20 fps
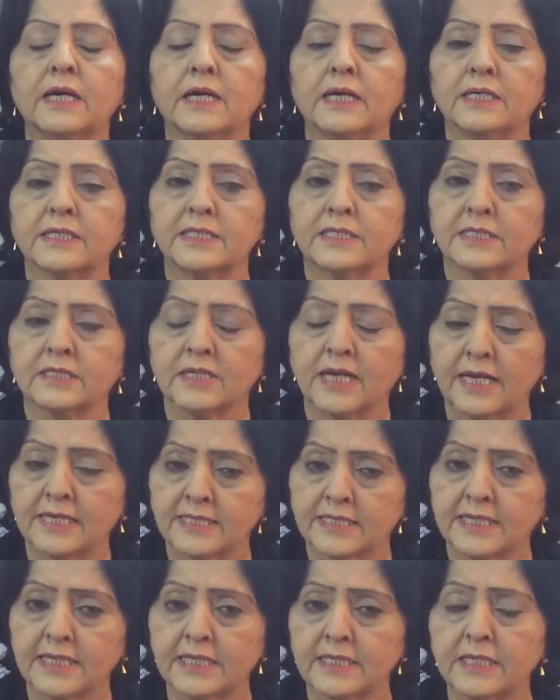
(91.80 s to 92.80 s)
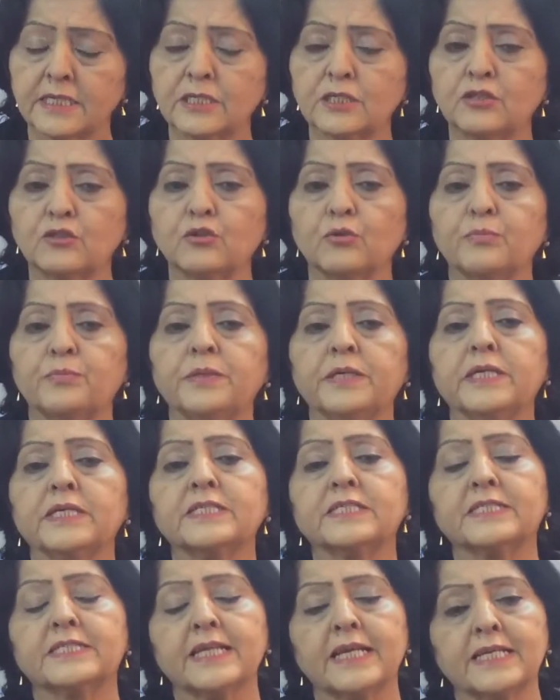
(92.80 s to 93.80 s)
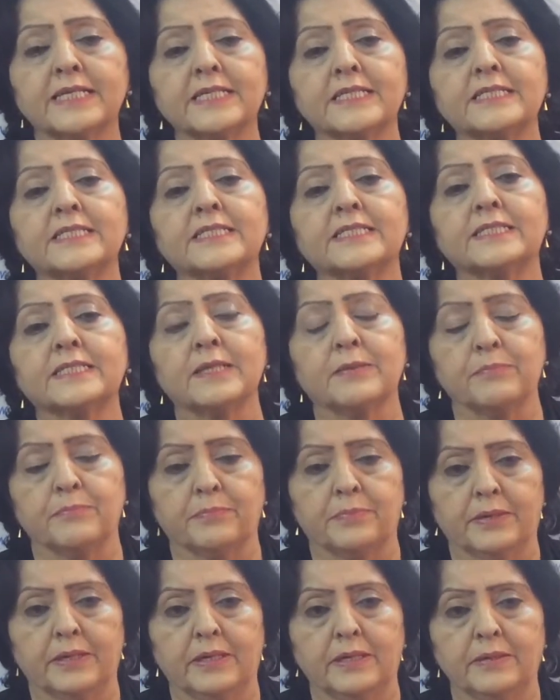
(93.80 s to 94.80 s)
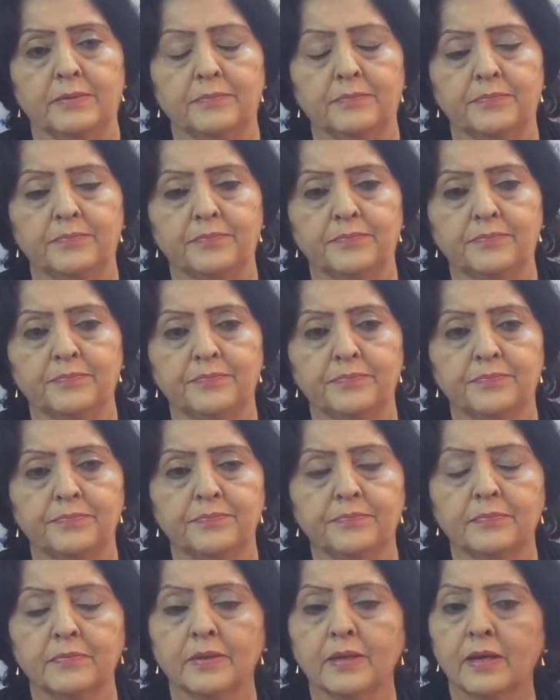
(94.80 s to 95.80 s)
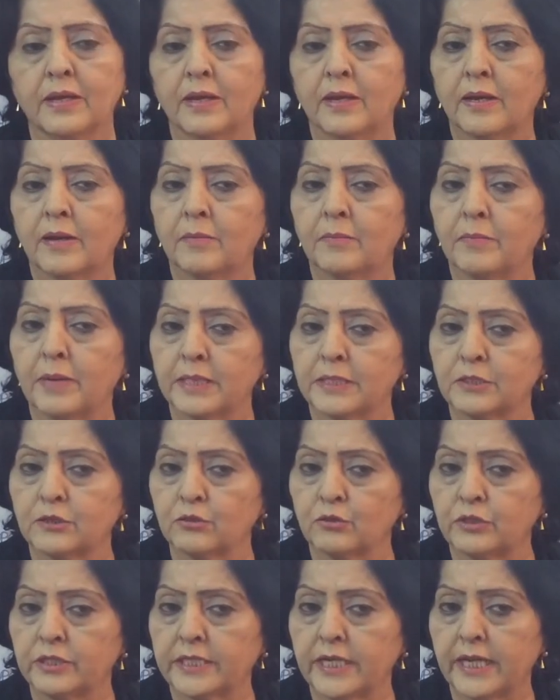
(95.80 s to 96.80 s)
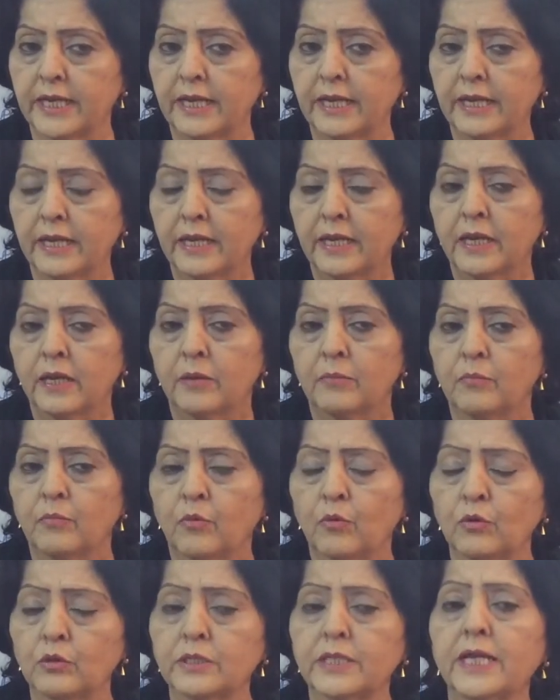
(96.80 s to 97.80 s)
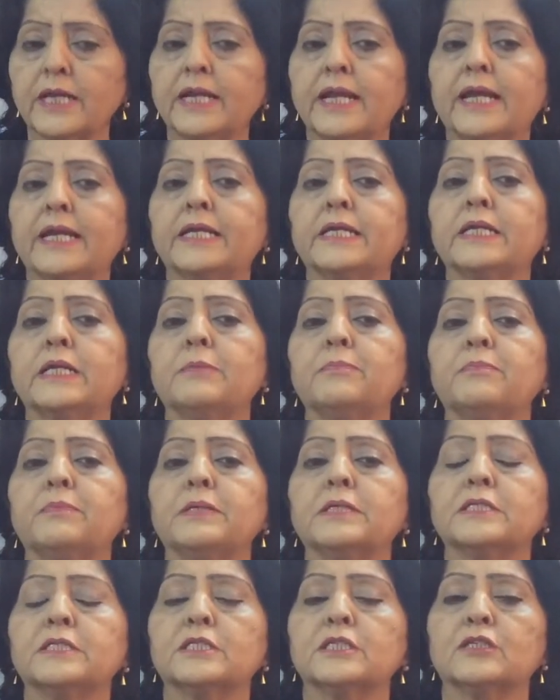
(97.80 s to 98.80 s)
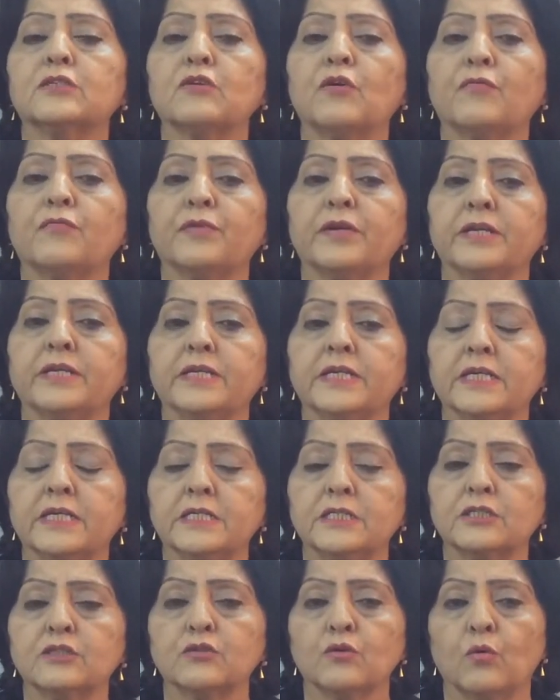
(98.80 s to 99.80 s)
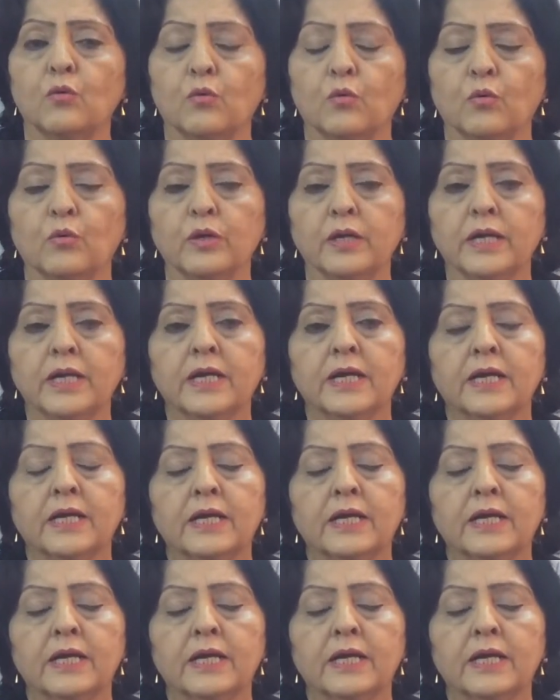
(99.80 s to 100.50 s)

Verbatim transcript: uh, considered to be a status symbol. But today, more than 80% of Indians own